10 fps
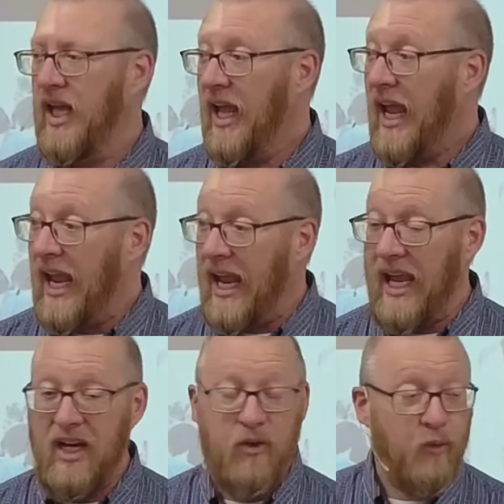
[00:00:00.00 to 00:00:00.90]

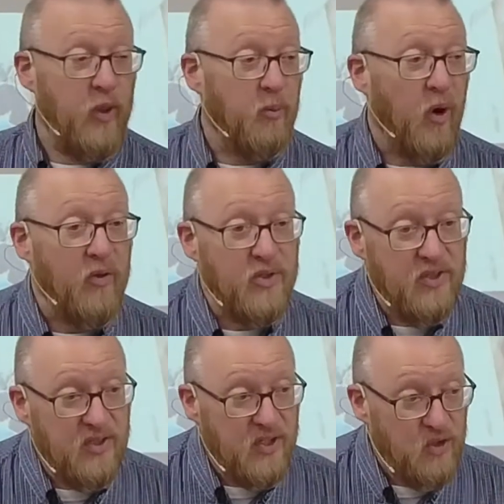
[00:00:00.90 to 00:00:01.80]
and for the brothers and
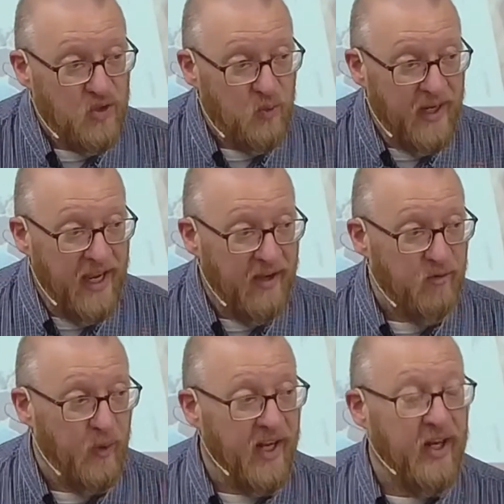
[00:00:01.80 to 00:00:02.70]
sisters we have
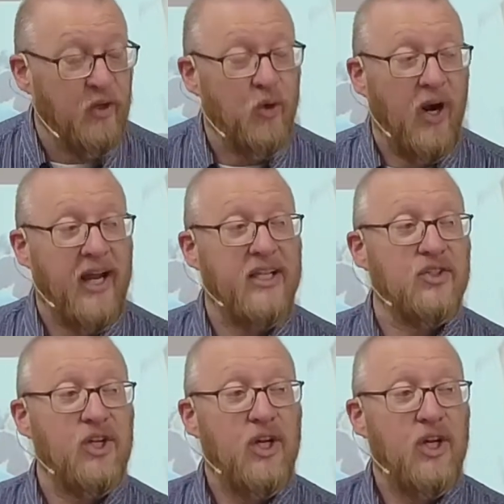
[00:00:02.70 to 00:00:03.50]
in Christ